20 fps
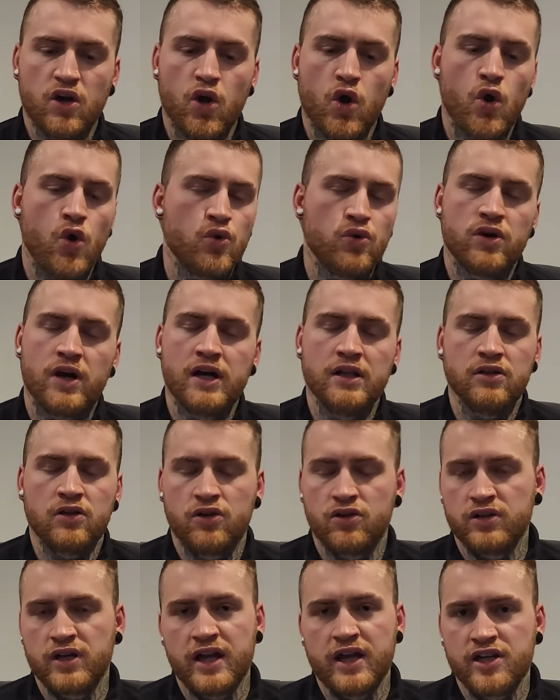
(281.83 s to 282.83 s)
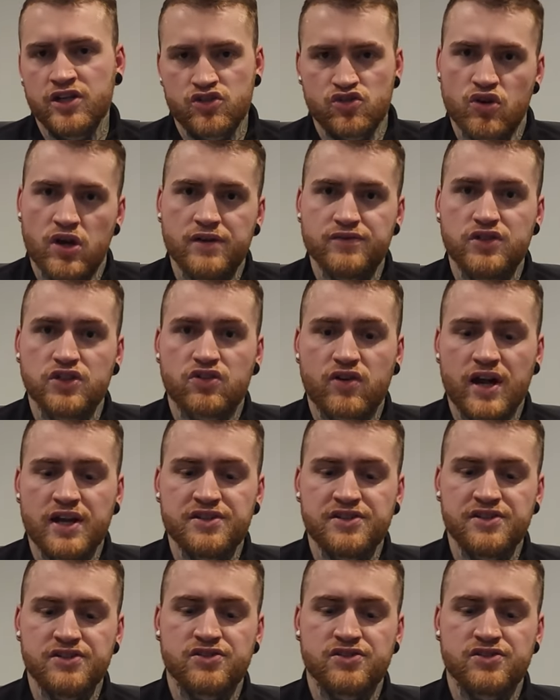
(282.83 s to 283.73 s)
all night long and it drives you crazy.